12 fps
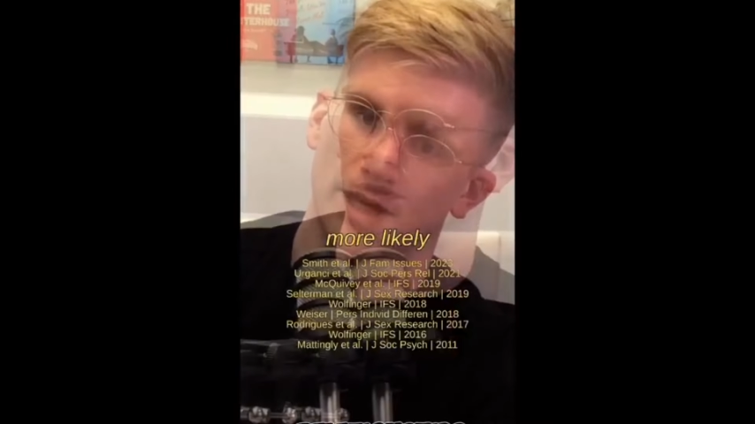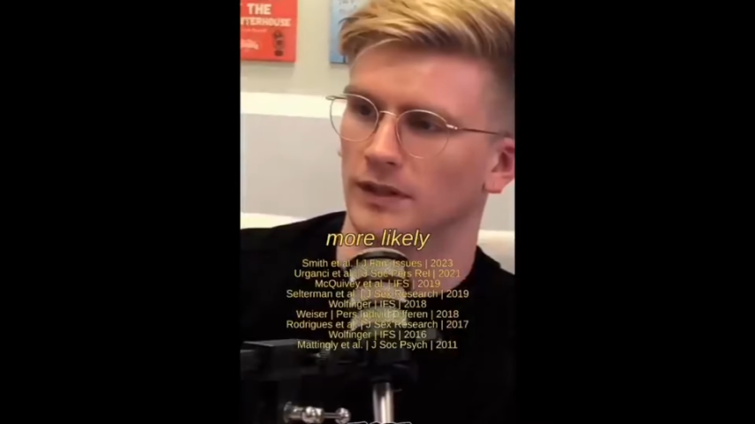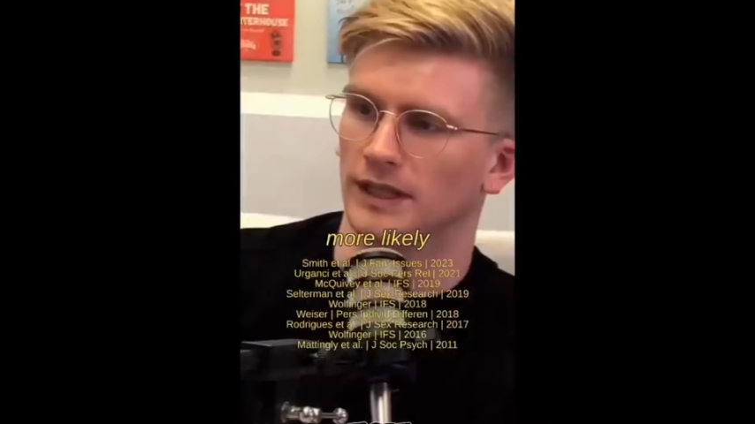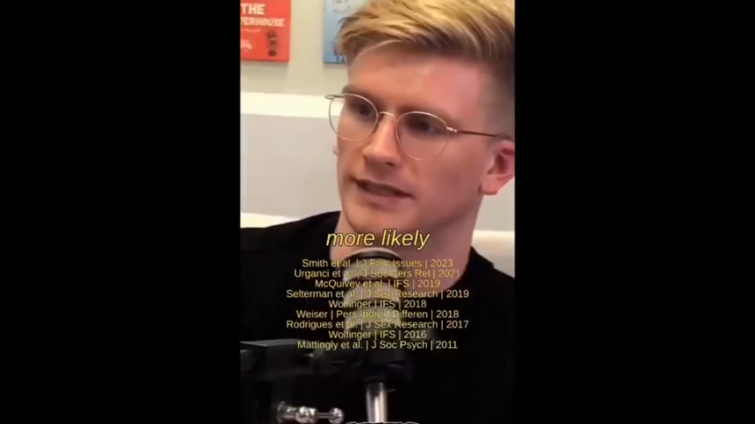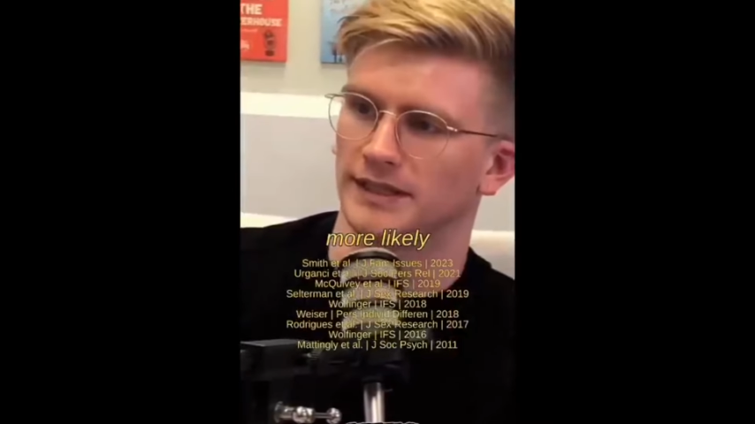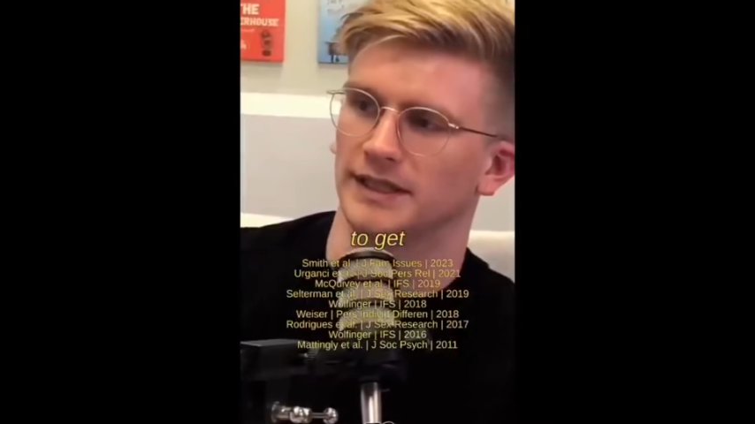more
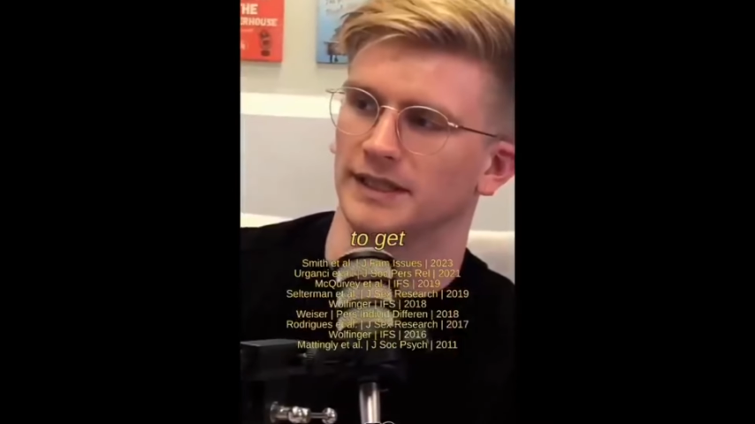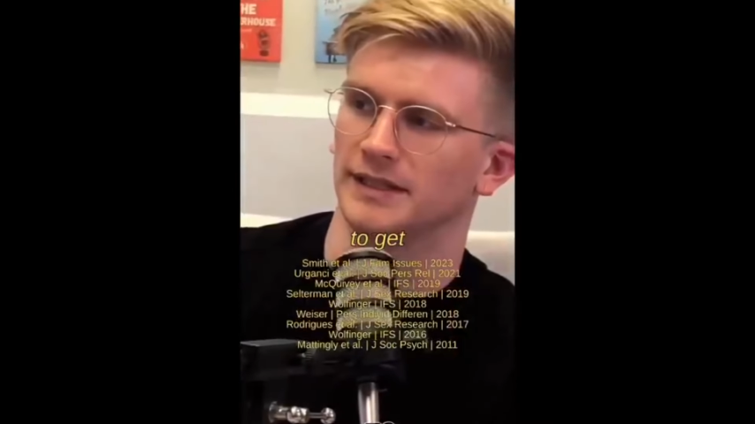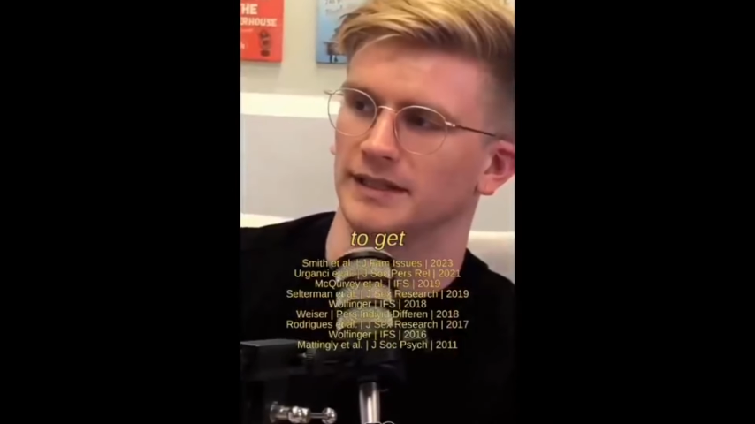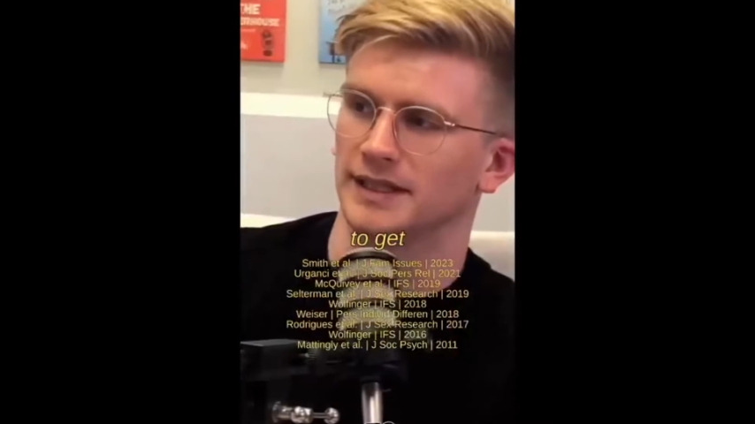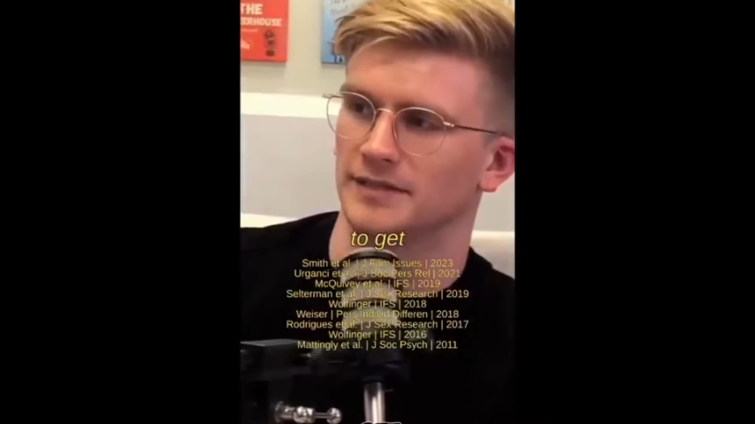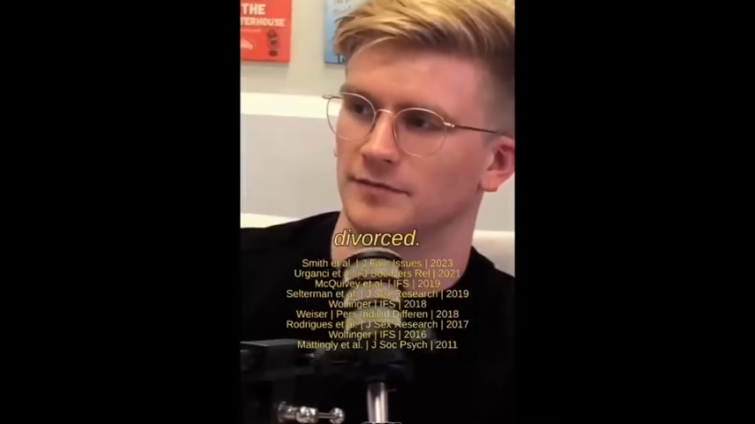likely
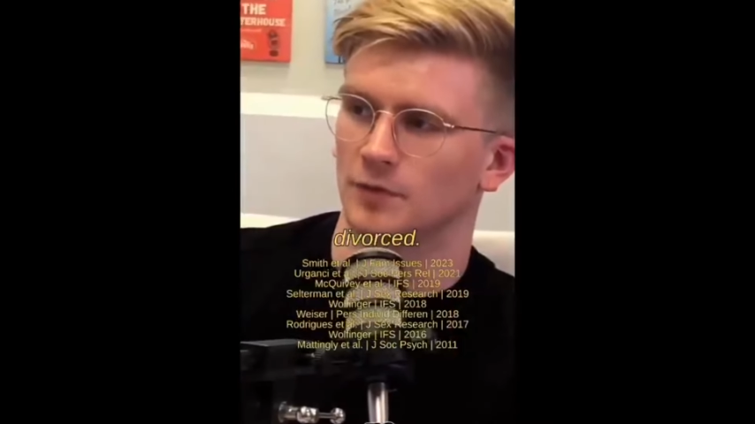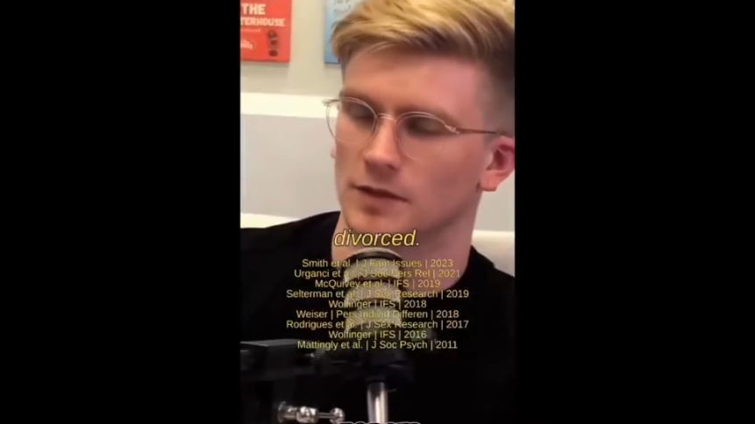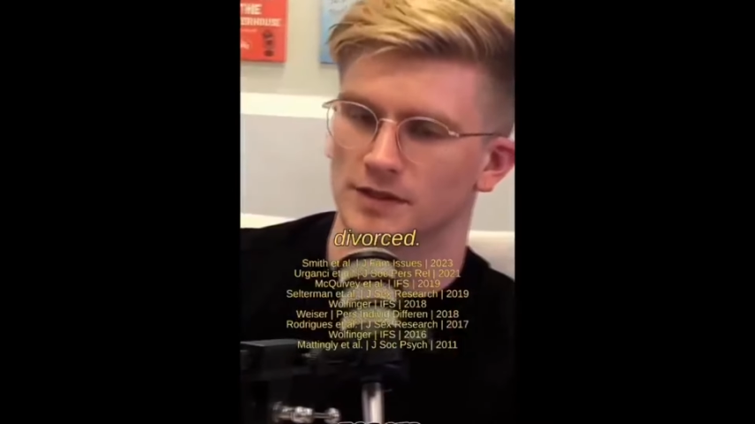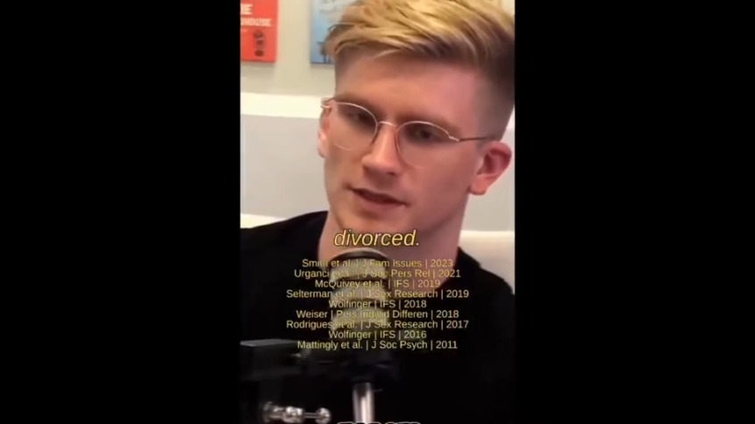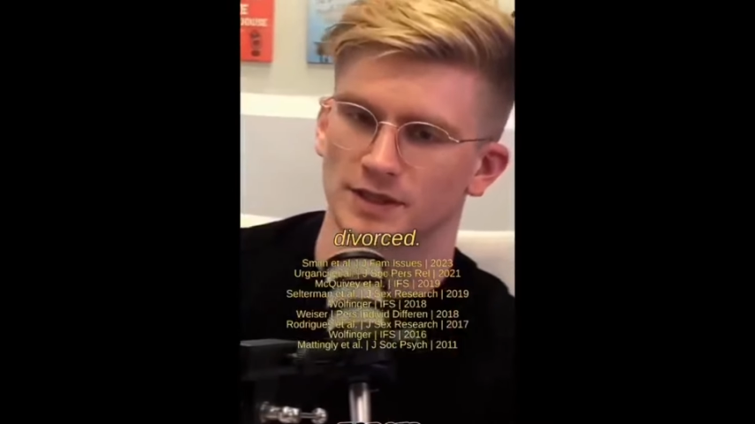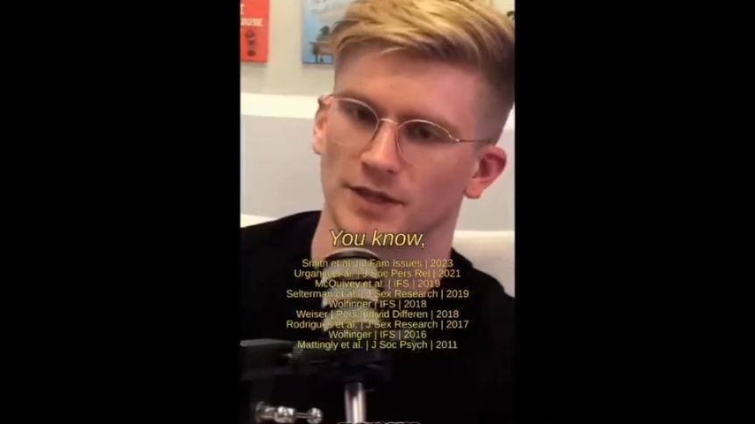to get
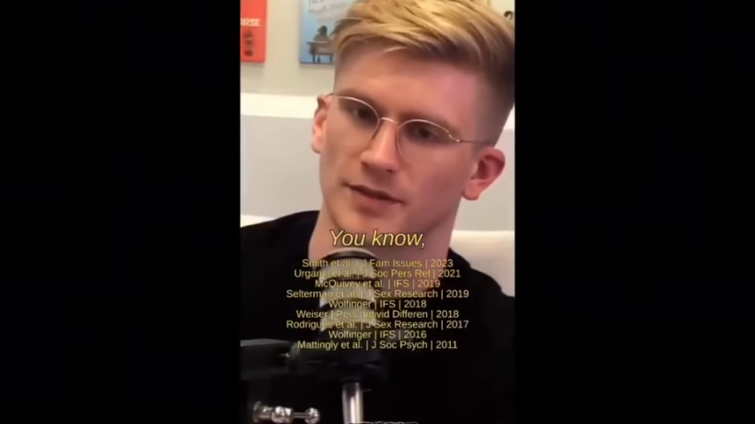divorced.